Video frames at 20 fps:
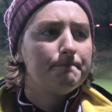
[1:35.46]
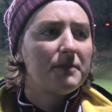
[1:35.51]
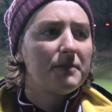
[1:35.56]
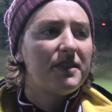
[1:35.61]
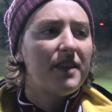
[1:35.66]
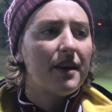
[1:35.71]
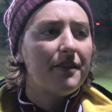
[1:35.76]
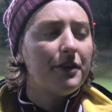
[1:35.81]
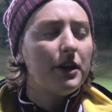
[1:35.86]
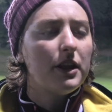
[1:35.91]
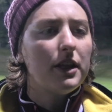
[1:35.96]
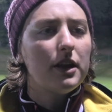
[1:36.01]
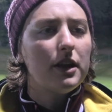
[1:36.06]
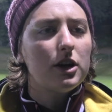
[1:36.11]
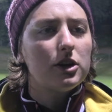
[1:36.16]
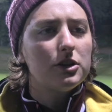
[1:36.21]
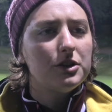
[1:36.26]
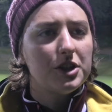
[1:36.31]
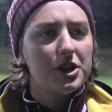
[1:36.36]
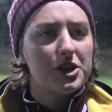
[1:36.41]
Definitely
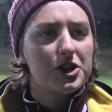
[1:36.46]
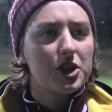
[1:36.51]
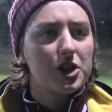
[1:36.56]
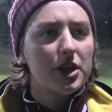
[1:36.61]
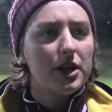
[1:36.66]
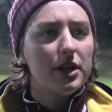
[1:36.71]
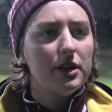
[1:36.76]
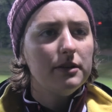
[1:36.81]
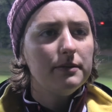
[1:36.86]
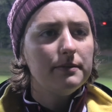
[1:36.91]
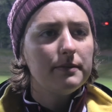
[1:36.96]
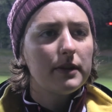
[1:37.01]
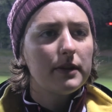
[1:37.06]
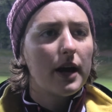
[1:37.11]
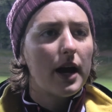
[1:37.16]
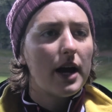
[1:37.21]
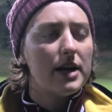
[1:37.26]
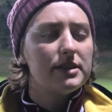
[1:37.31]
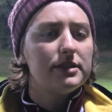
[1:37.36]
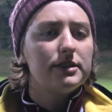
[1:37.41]
conditioning.
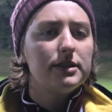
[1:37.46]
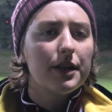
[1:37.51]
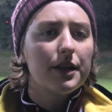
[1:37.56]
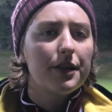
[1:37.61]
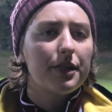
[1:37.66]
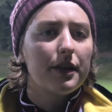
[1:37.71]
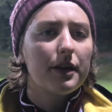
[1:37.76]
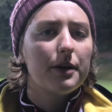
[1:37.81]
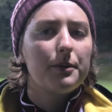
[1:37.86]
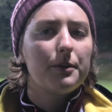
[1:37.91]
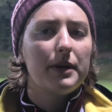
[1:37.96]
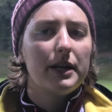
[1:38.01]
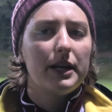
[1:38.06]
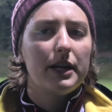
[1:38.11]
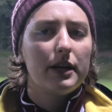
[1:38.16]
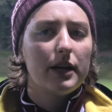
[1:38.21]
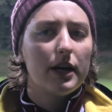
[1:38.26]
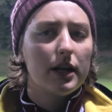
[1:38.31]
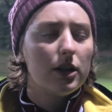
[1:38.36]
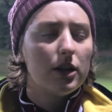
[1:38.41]
I still think we
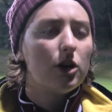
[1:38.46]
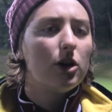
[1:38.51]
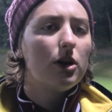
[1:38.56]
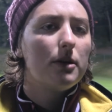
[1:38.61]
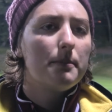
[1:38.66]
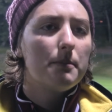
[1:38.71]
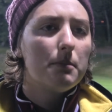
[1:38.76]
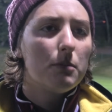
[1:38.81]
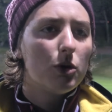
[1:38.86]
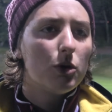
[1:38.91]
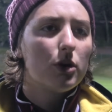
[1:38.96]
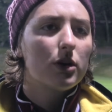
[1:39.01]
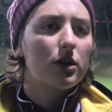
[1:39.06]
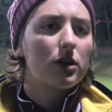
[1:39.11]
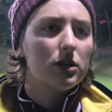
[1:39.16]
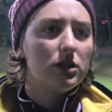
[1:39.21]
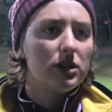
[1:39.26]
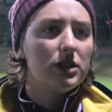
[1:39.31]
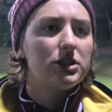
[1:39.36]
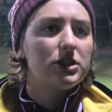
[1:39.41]
need a lot more
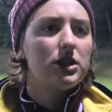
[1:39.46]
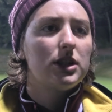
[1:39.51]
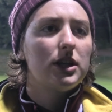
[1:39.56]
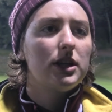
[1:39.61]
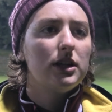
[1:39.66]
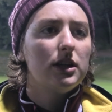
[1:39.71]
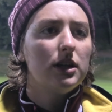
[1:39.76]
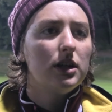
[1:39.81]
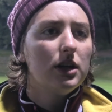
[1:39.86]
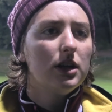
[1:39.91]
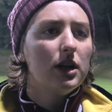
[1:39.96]
conditioning.